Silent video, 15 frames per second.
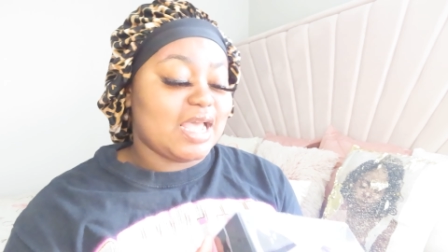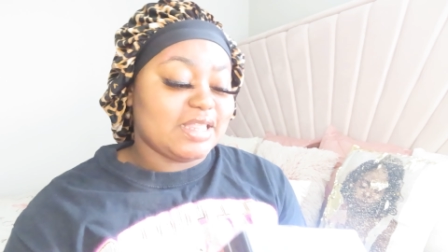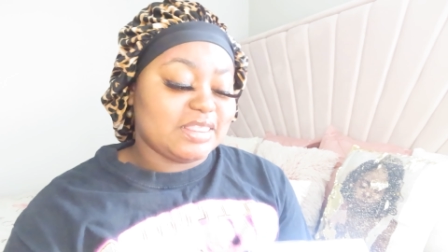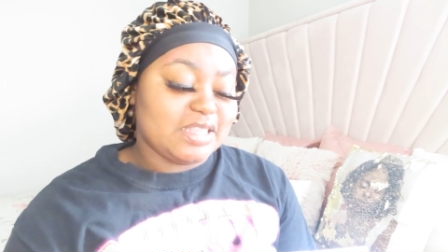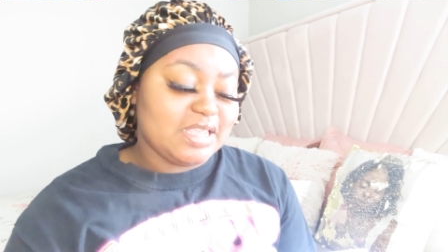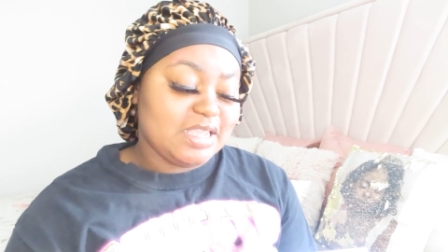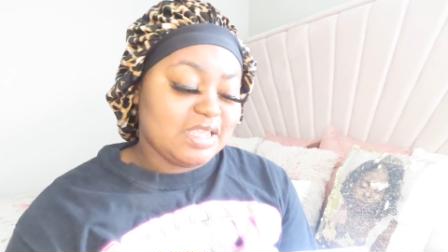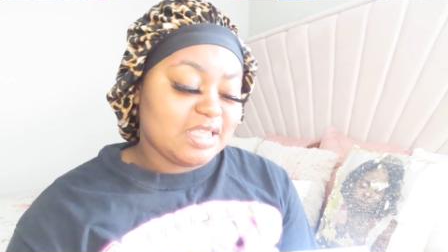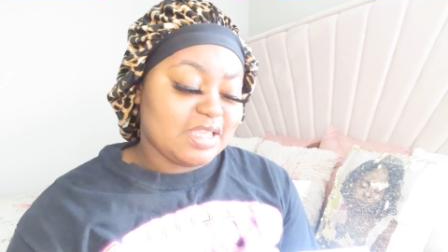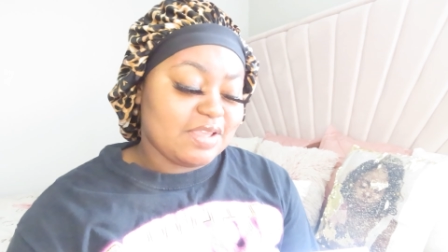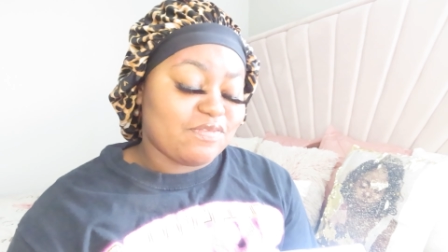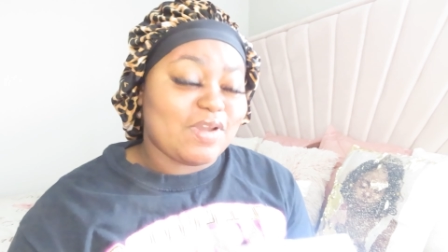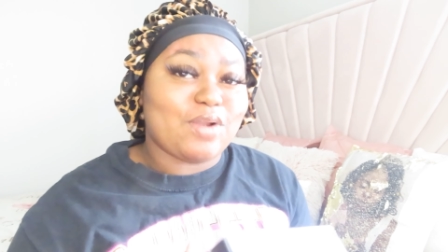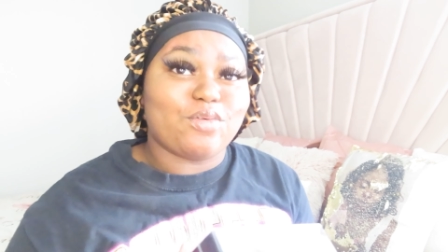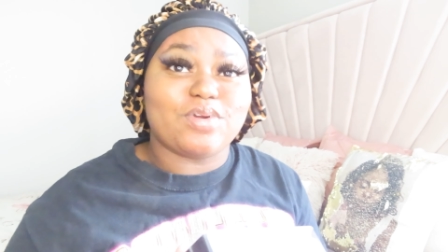I think
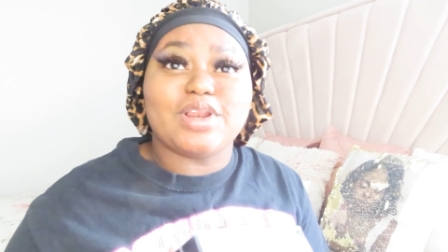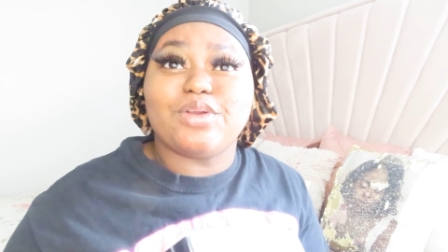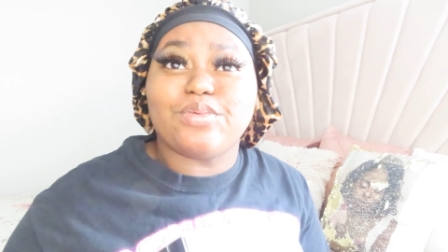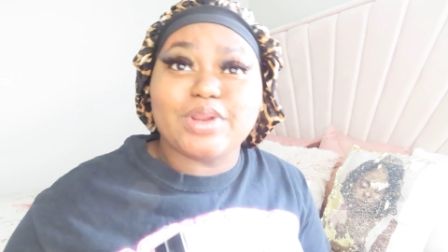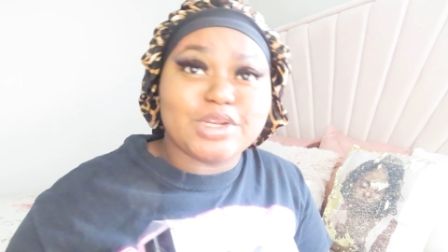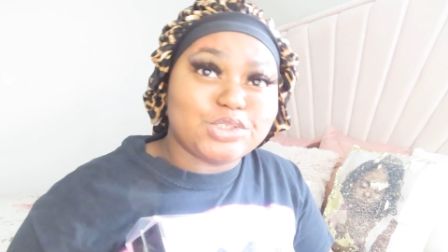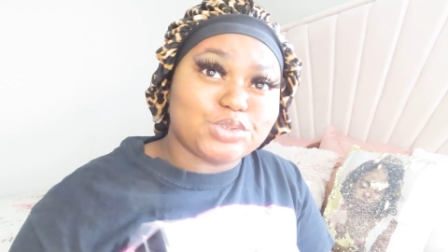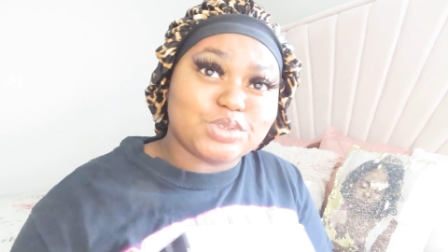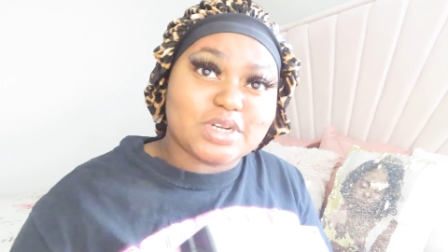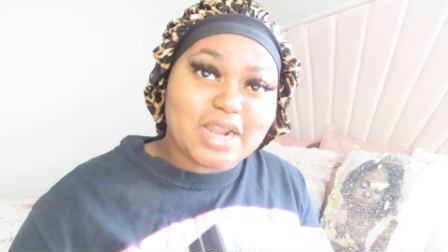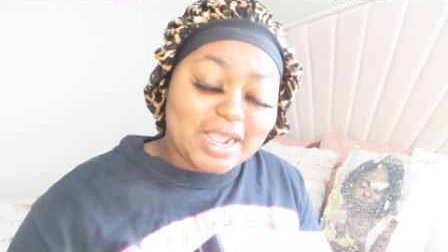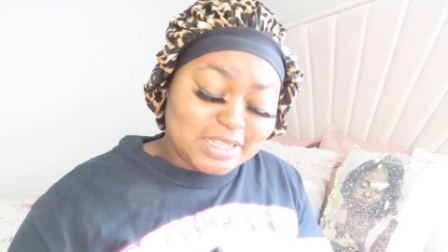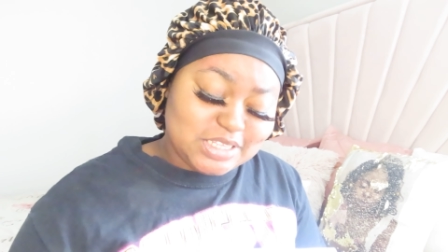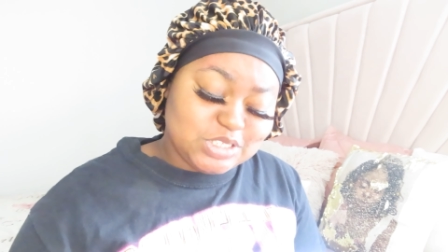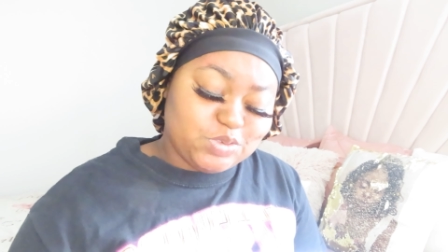if I really, really, truly
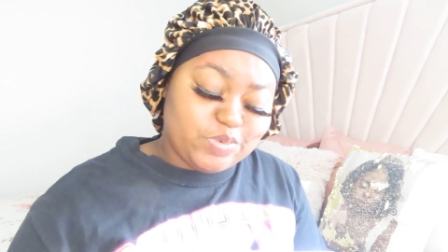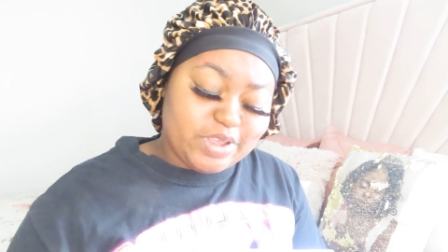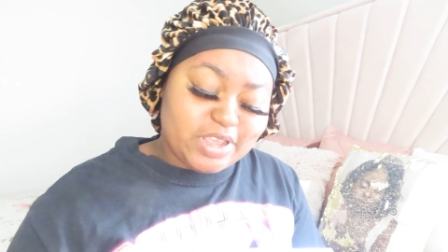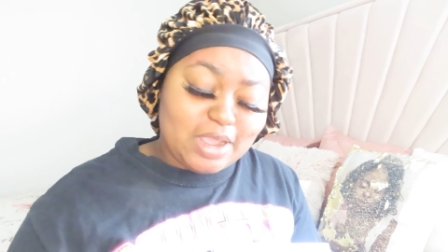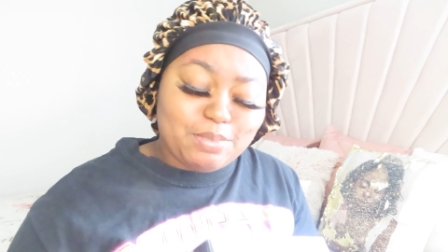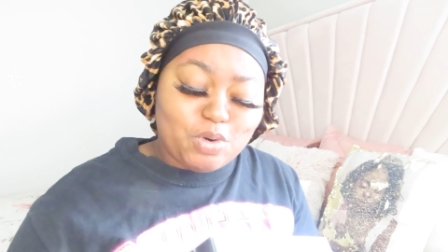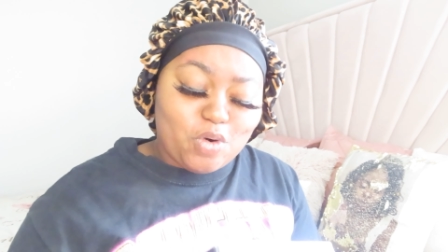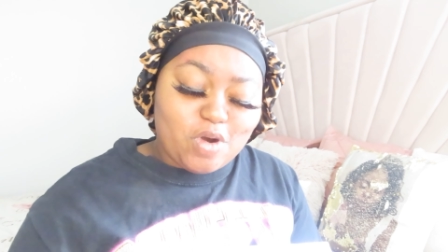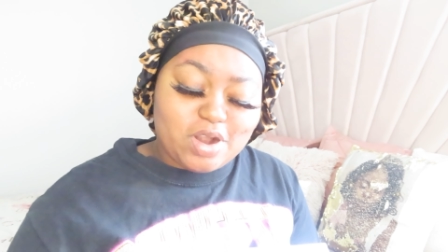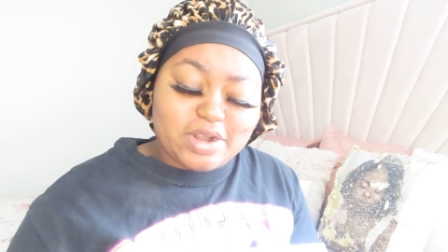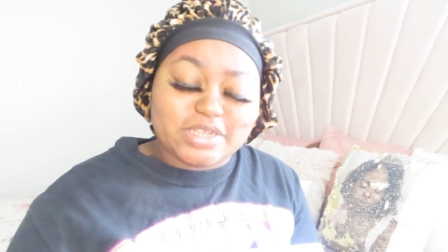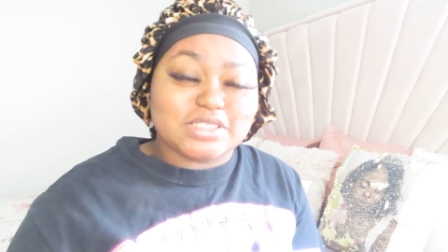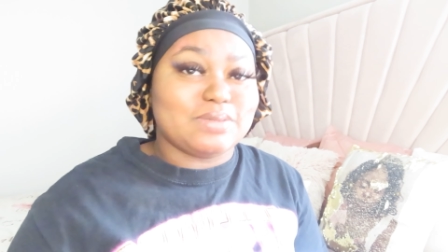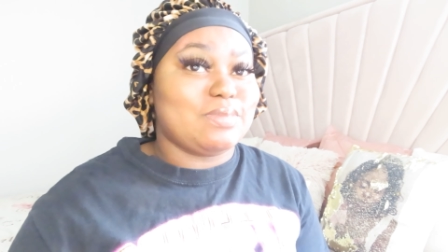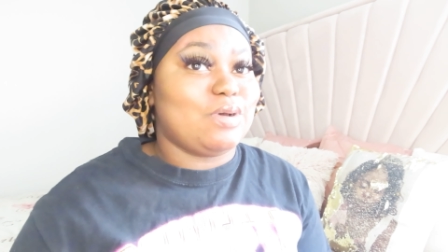like this wig, I'm gonna
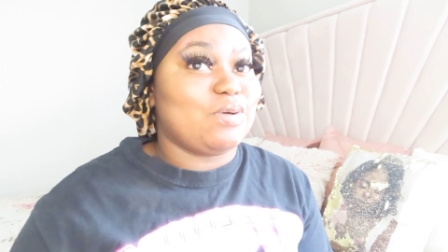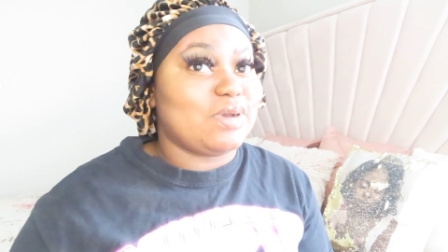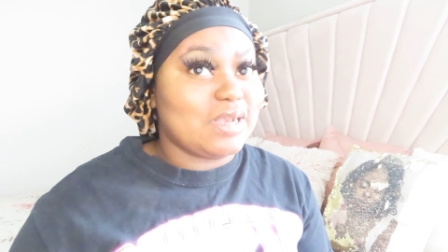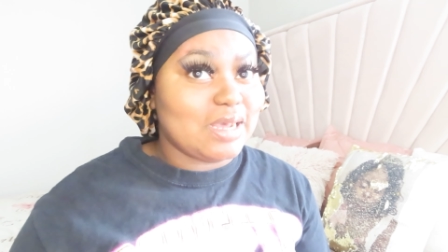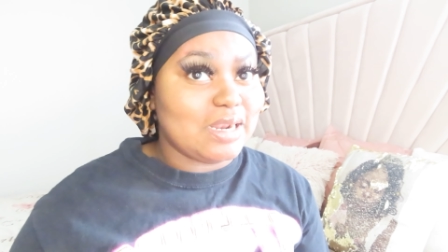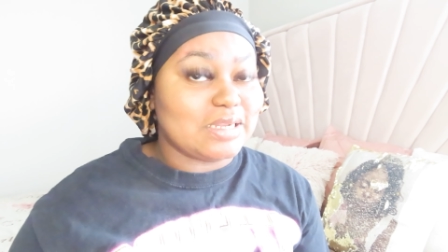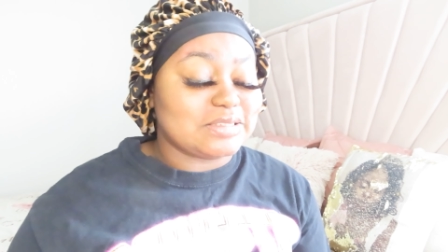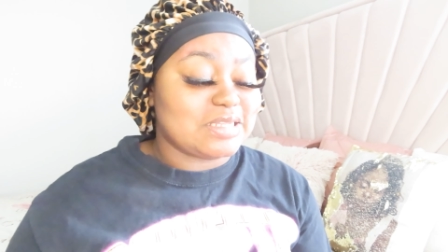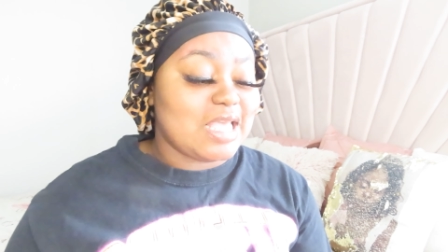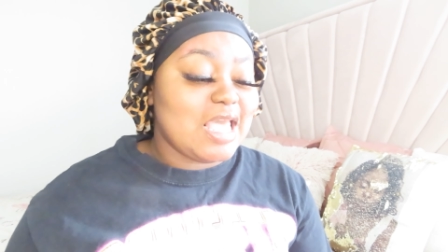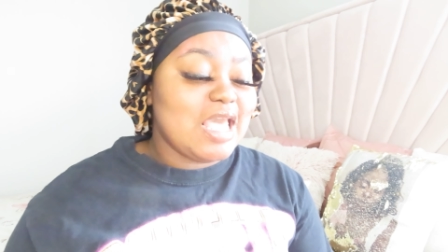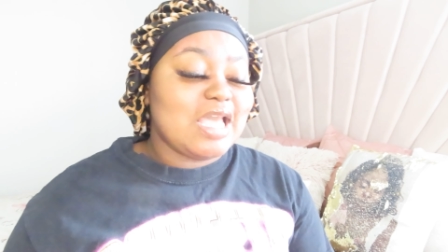order in some more colors.